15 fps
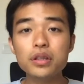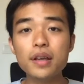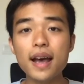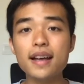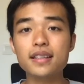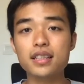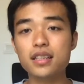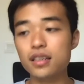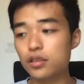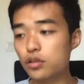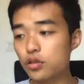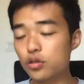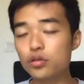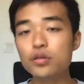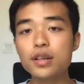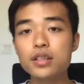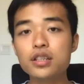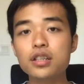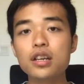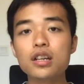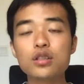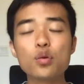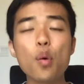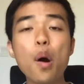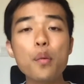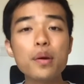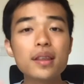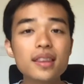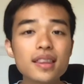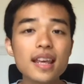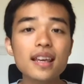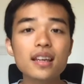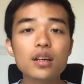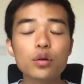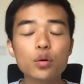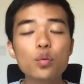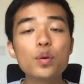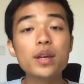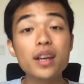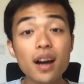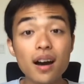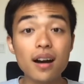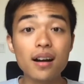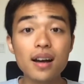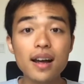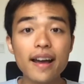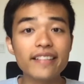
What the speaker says: to act congruent to what we think who we are,